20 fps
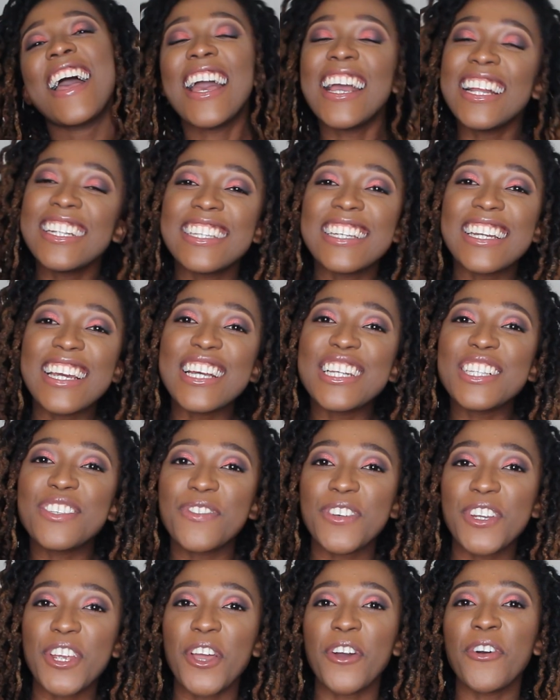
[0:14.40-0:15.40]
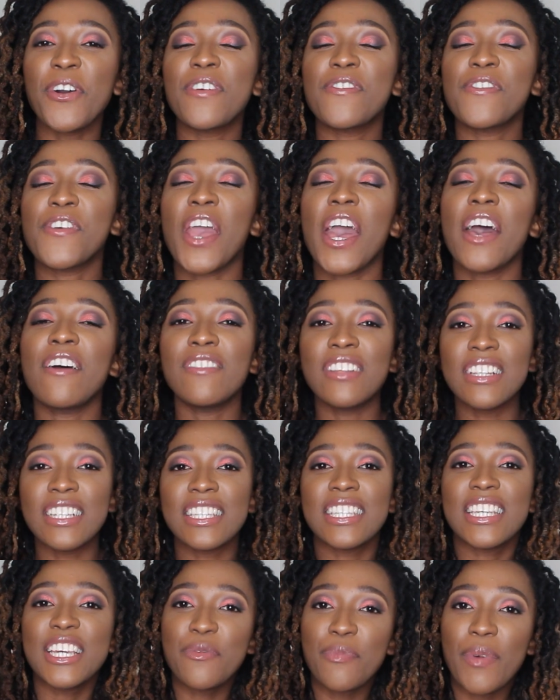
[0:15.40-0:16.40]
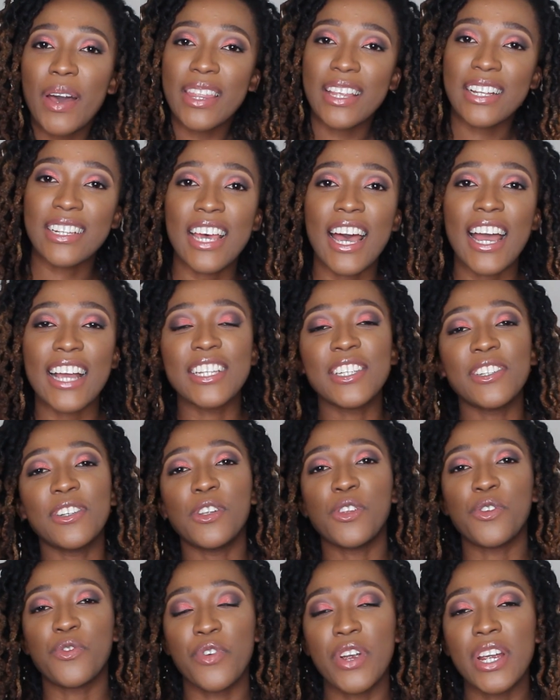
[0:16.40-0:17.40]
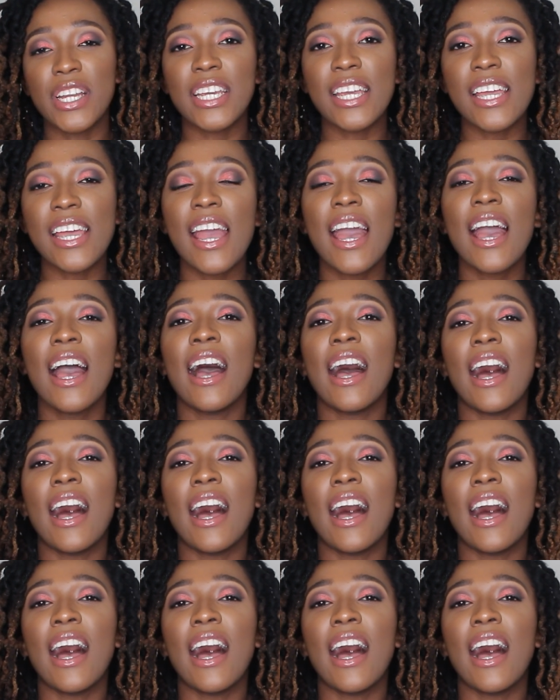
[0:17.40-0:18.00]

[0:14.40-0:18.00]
In today's video, if you haven't seen by the title already,